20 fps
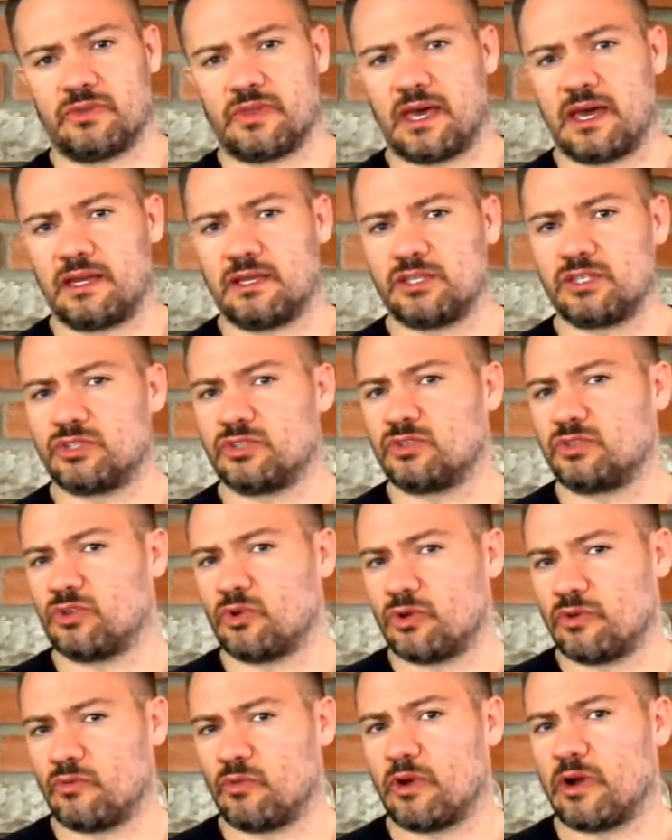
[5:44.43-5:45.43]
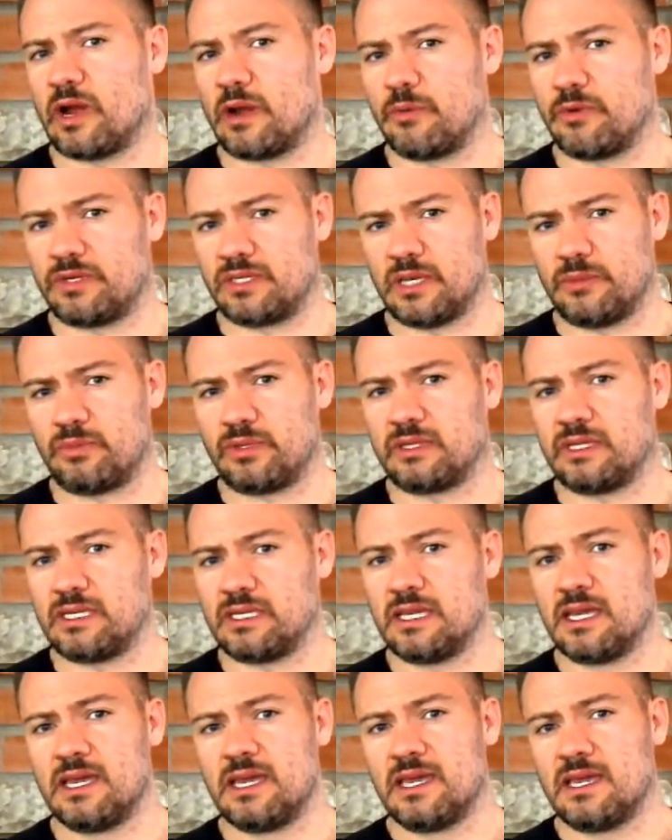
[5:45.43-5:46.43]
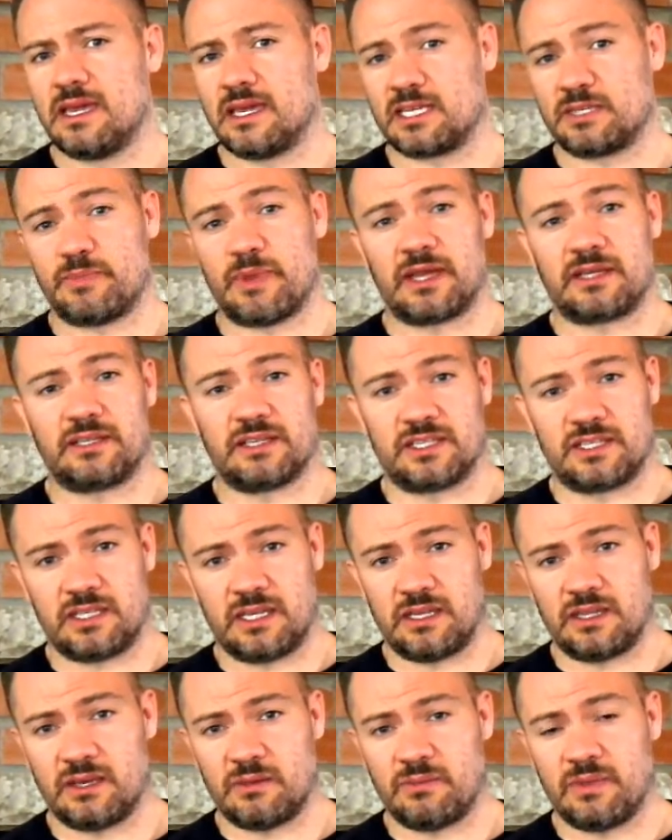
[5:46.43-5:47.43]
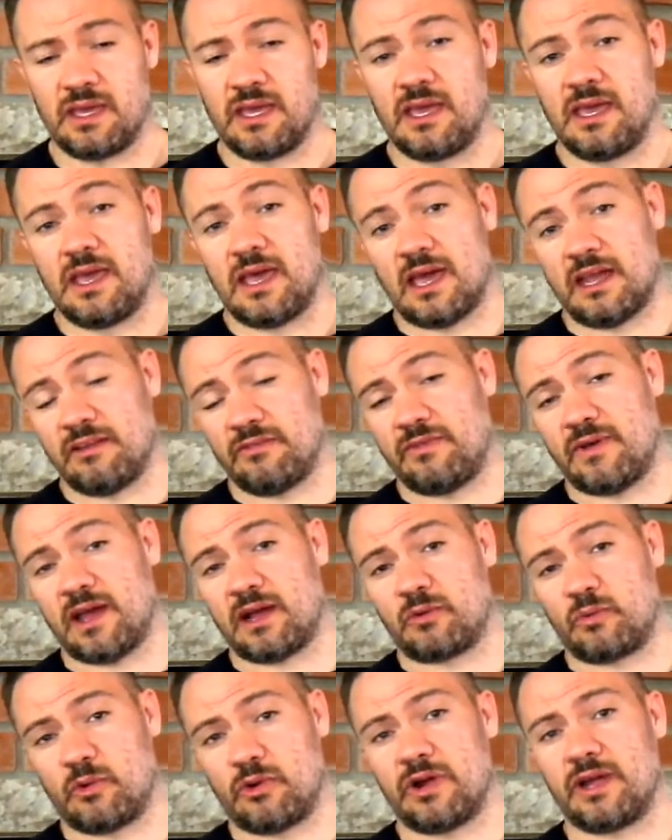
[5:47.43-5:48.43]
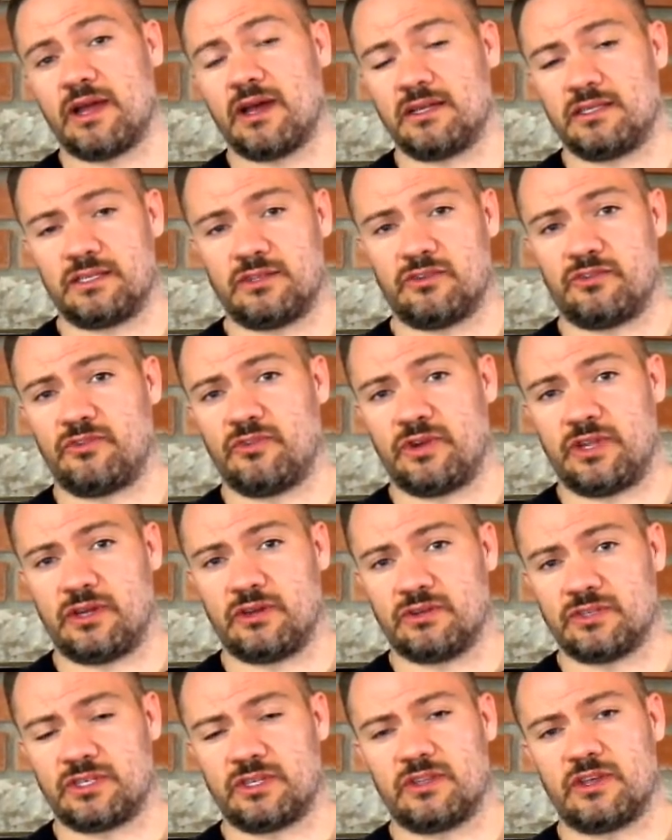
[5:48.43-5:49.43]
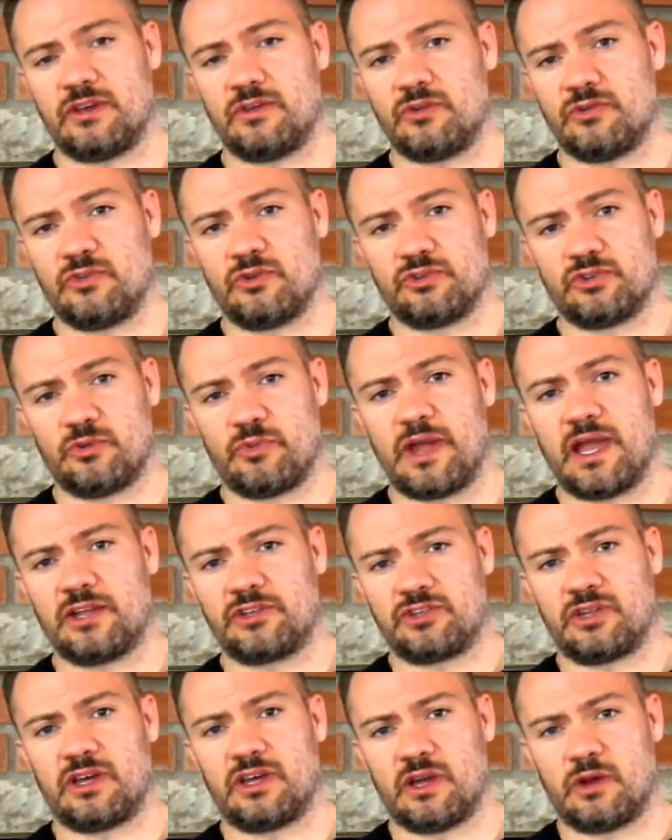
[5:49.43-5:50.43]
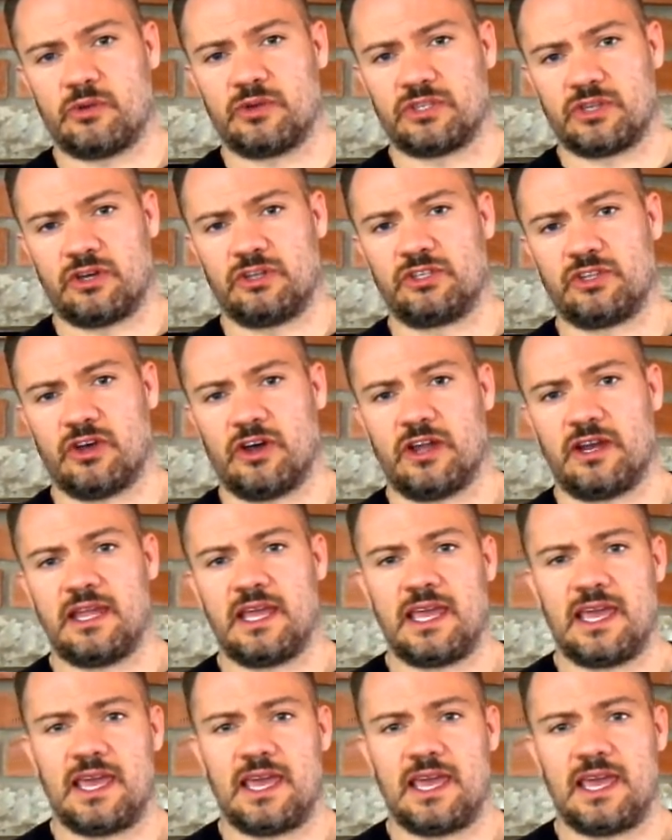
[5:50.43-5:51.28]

that is sort of where I would typically expect to see them. And in fact, where I hunt in the foothills, there's a ranch that I always hunt on,